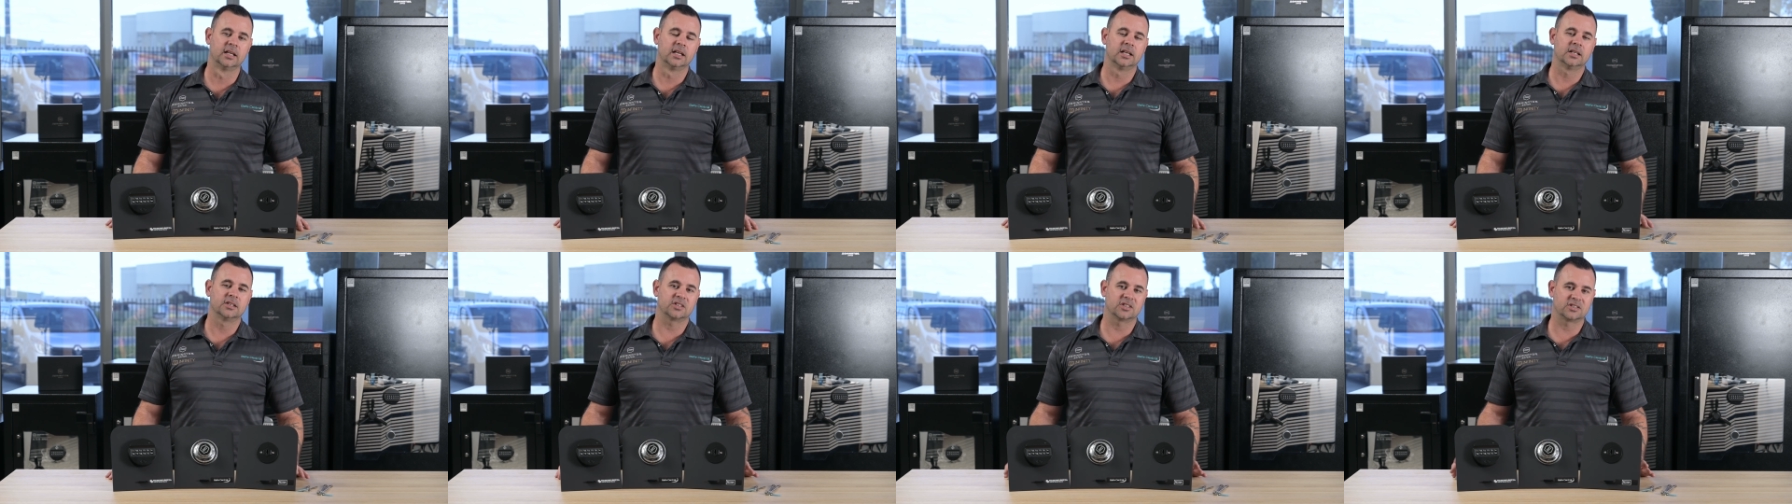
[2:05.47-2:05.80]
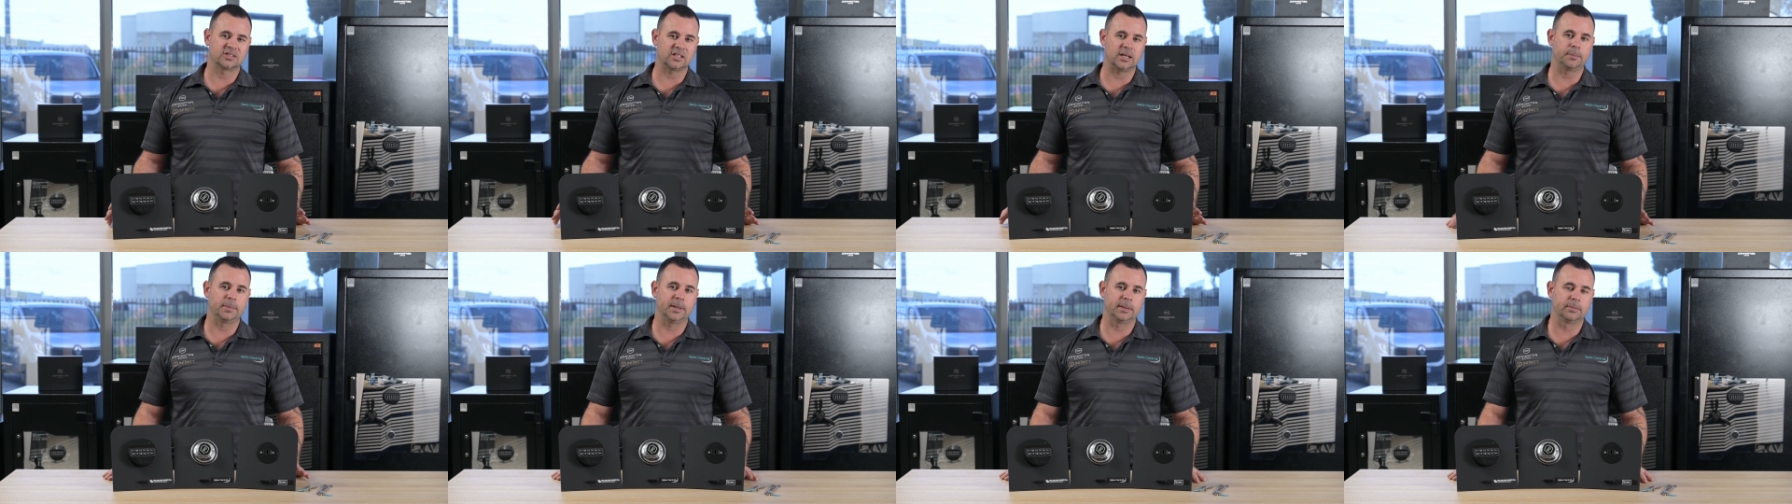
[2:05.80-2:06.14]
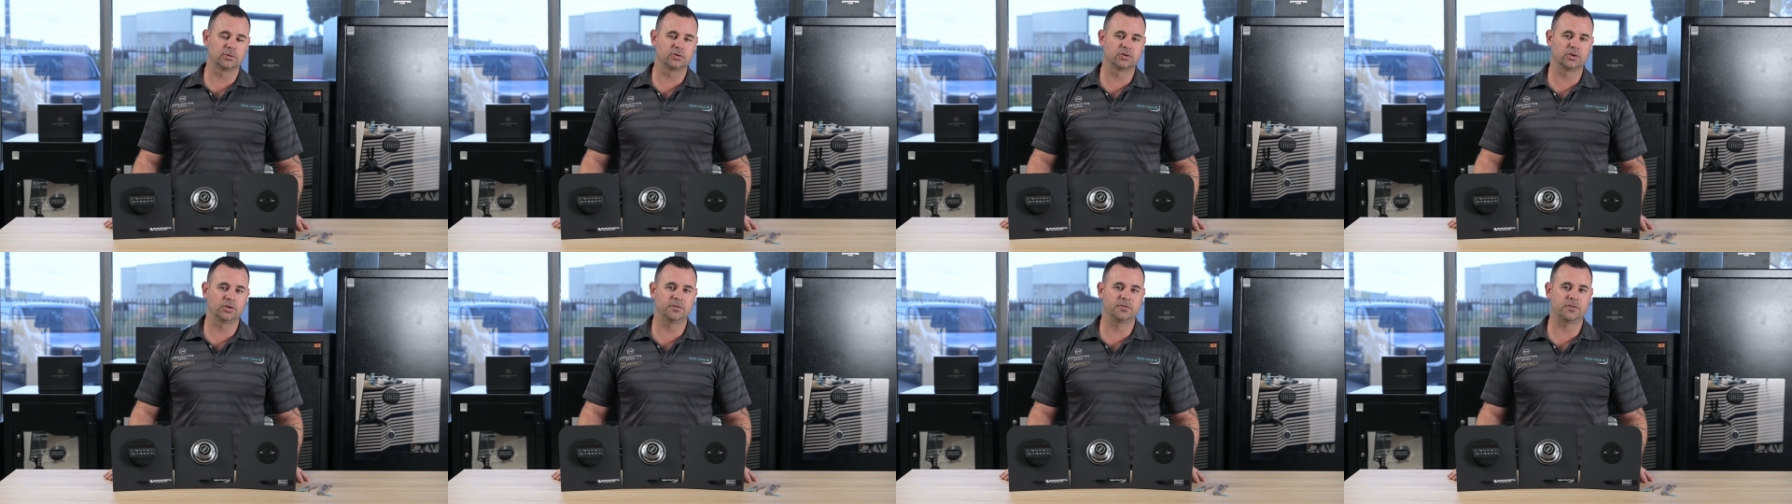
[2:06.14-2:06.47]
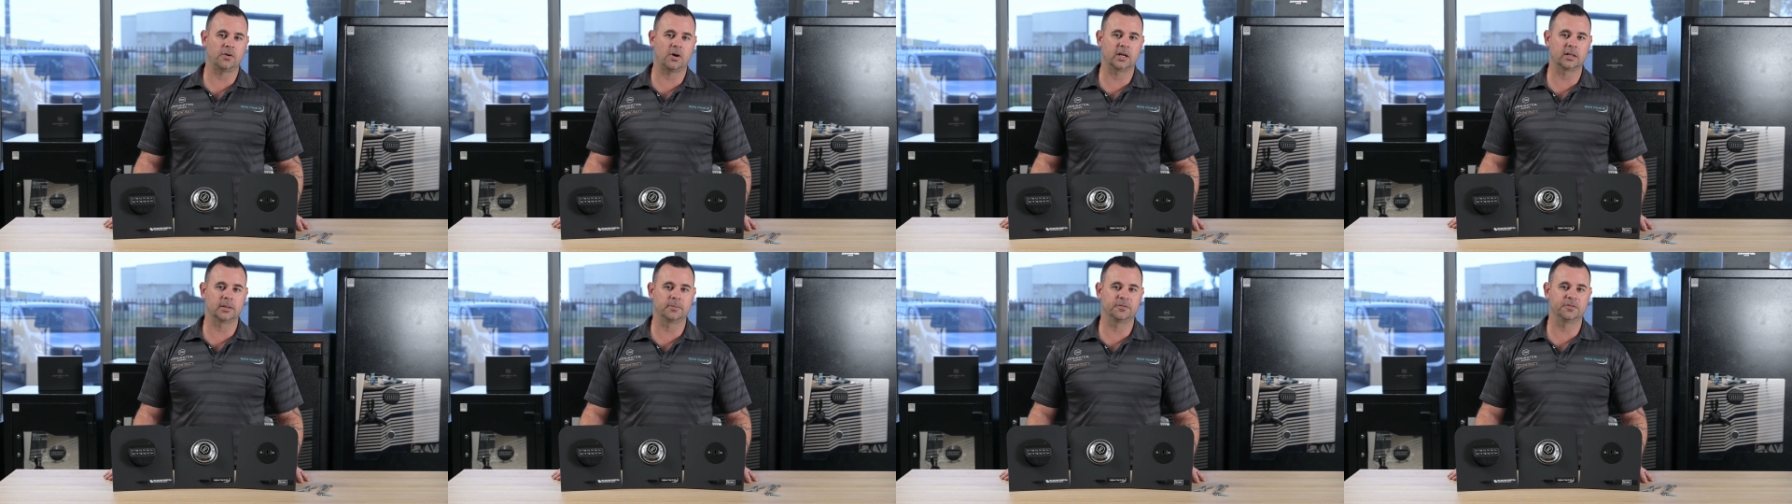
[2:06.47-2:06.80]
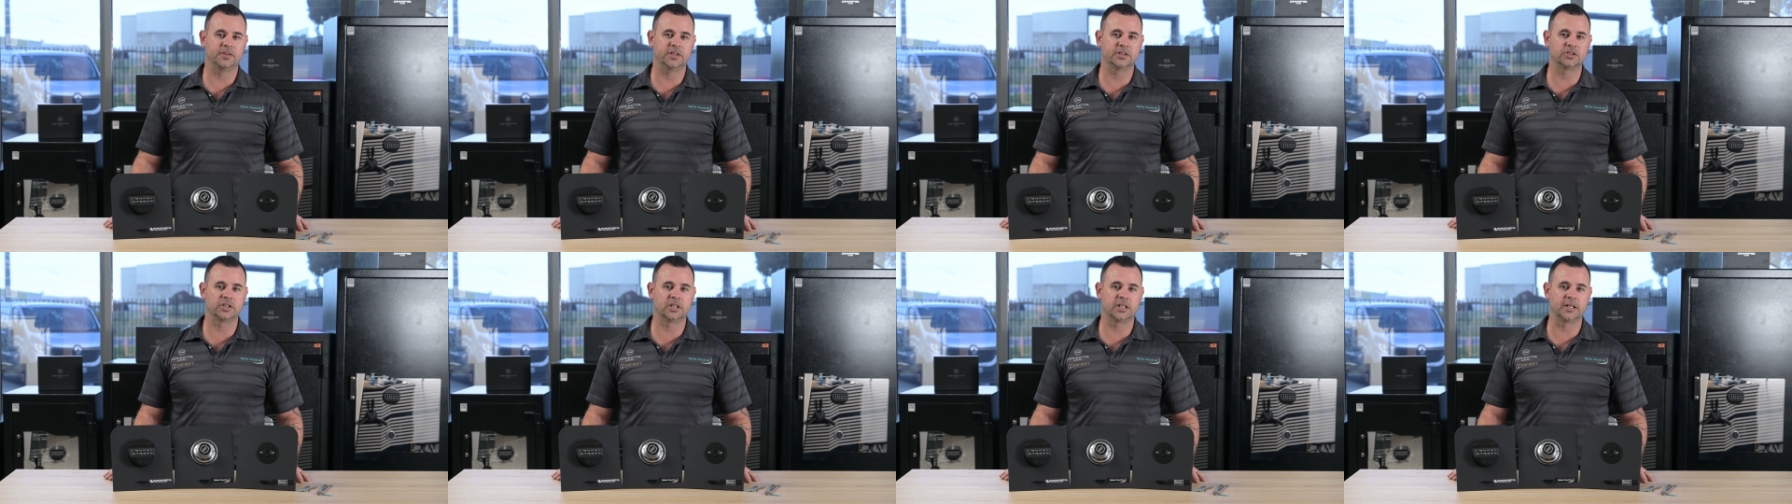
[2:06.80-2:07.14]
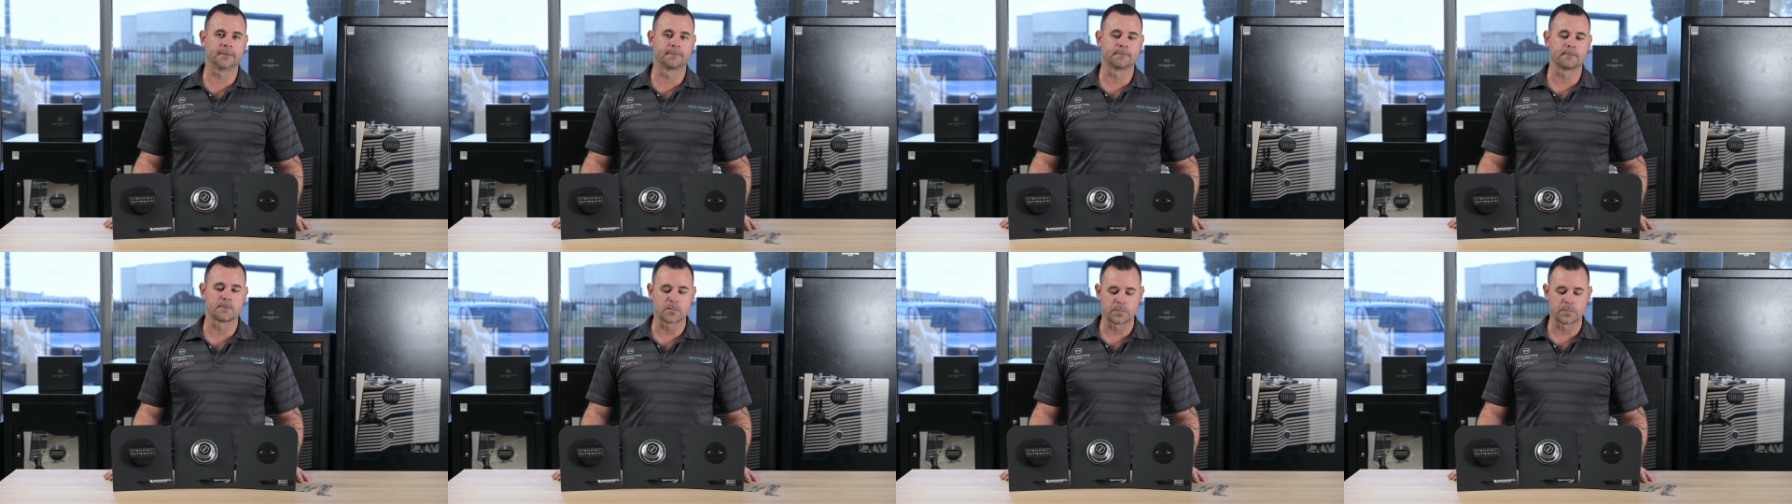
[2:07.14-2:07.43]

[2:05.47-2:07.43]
So some people do find them fidgety.